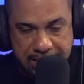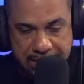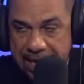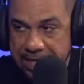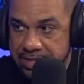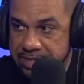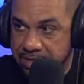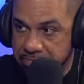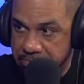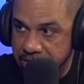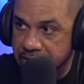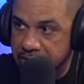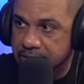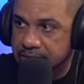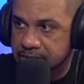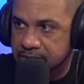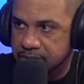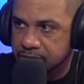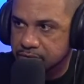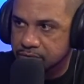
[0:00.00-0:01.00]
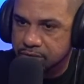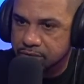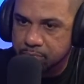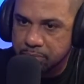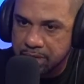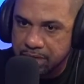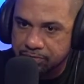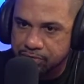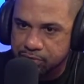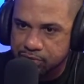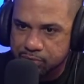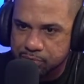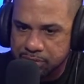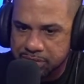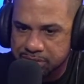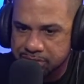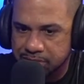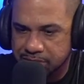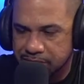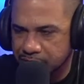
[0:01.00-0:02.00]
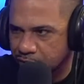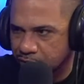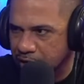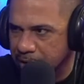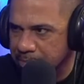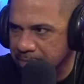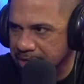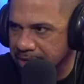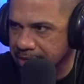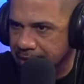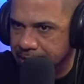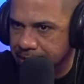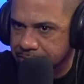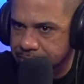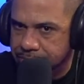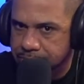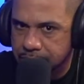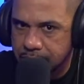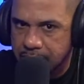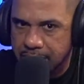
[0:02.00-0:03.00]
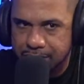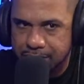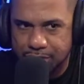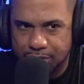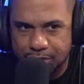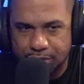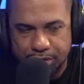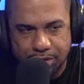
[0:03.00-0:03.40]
That to me is disrespectful, especially, you know what I mean? Like, how you gonna